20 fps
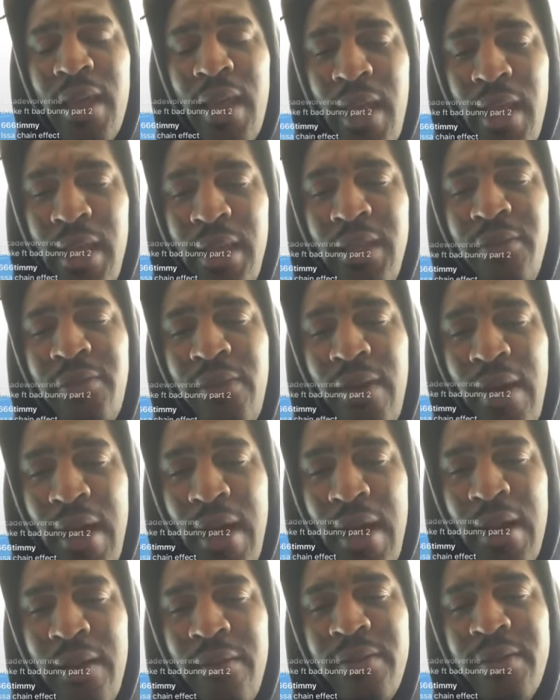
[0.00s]

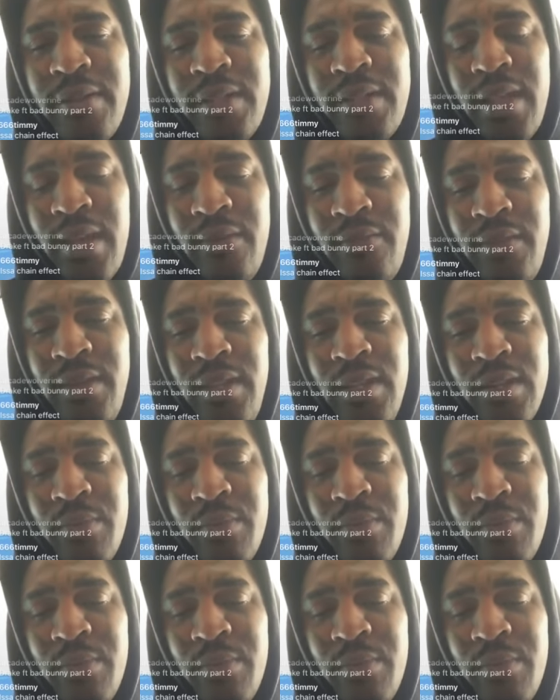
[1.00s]
85, 70.